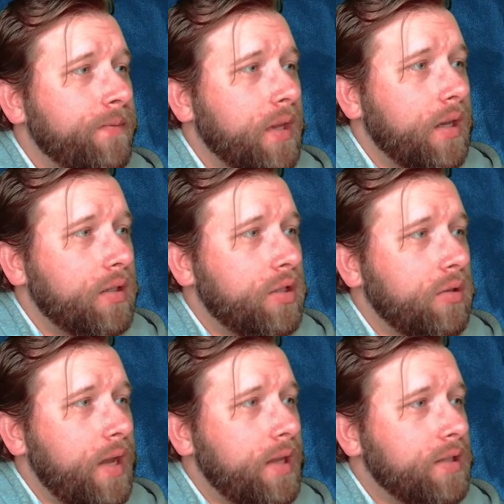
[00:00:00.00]
Uh, two
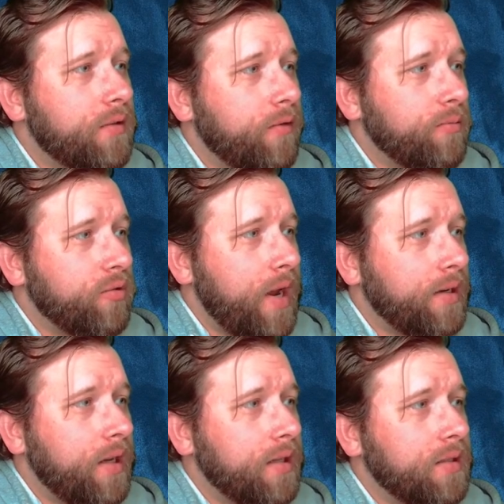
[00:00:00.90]
lines from
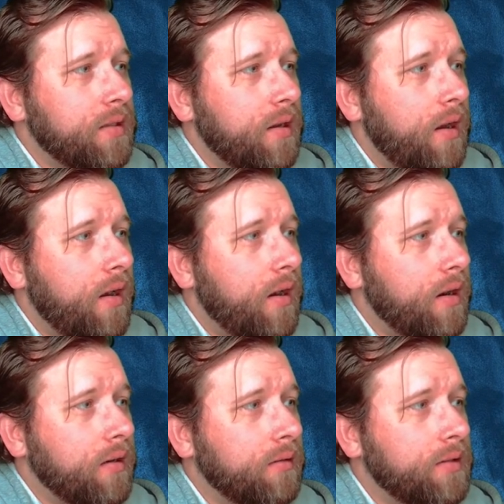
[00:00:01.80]
Dragnet
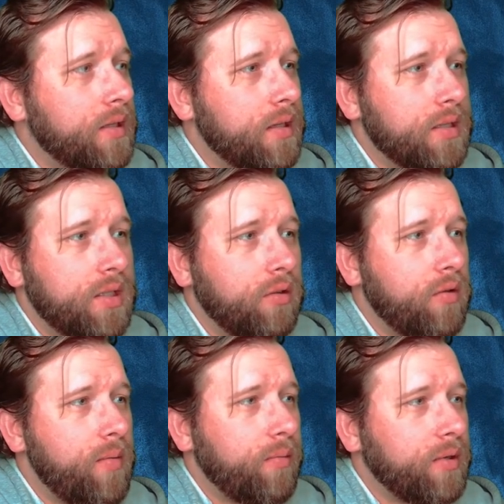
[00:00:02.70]
are still
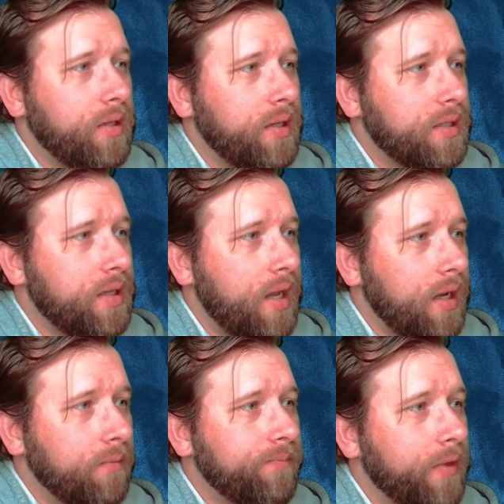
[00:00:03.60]
remembered to this
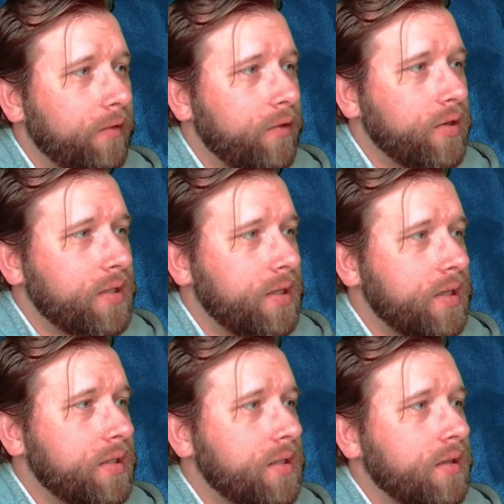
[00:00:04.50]
day. The first
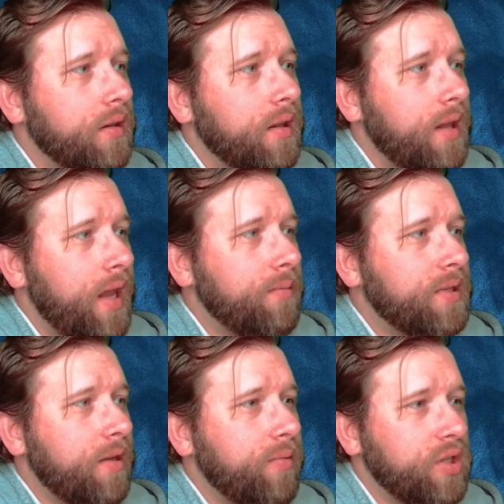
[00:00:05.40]
is The
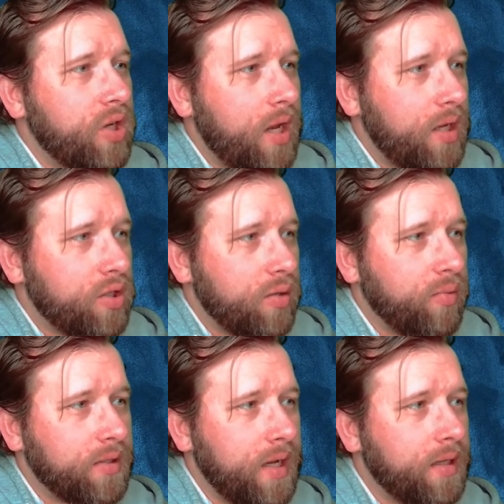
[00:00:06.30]
names have been changed to
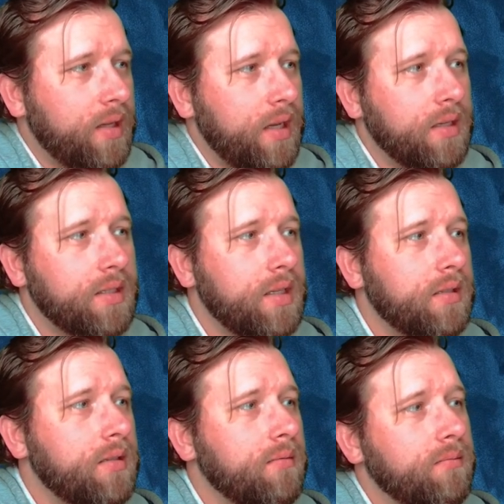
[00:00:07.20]
protect the
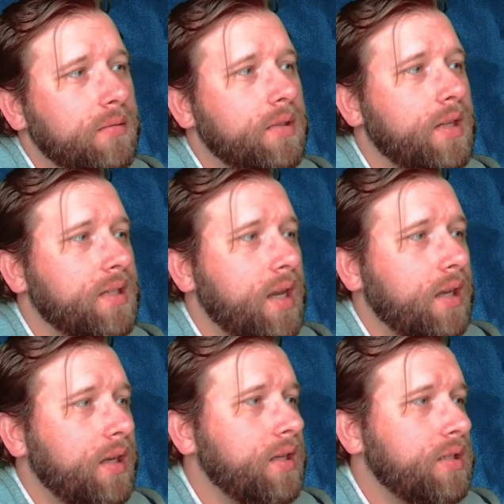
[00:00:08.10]
innocent, the
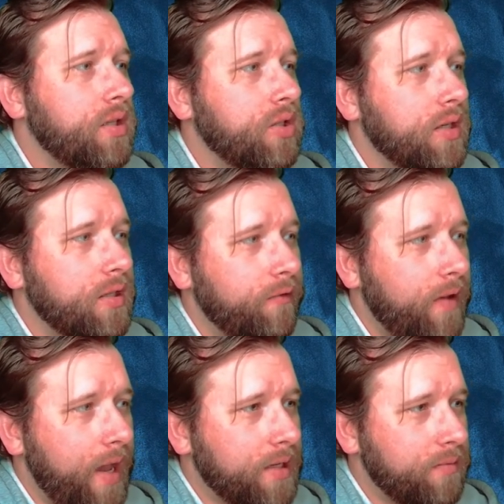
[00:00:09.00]
second is just the
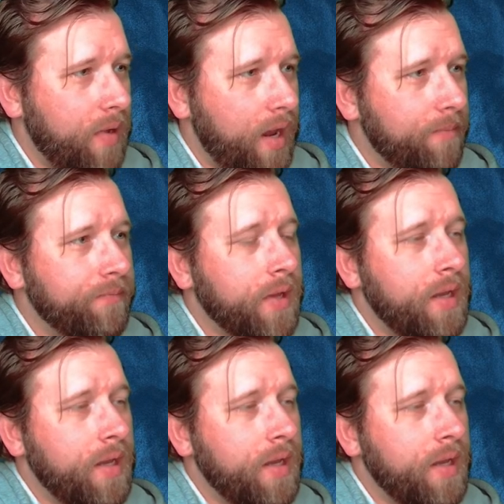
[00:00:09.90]
facts, ma'am.